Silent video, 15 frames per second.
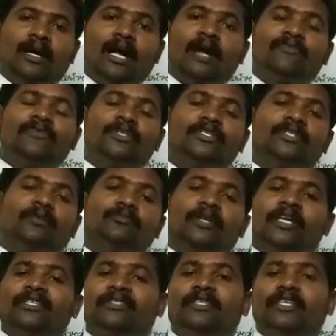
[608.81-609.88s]
After some
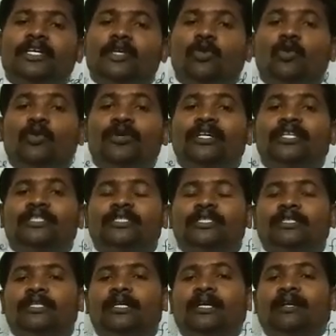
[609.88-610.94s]
days he noticed
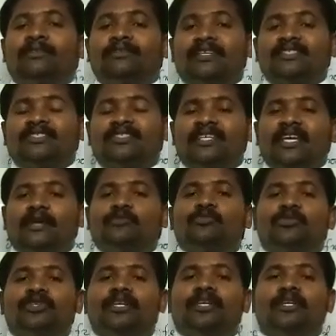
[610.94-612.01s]
the
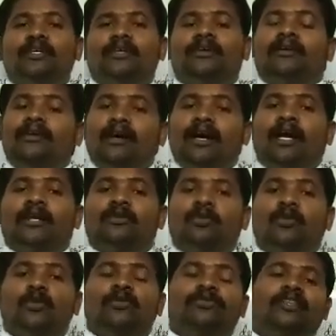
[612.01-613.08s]
same tree had
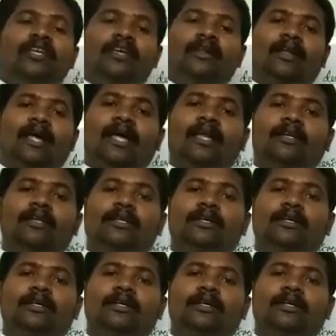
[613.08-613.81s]
grown there and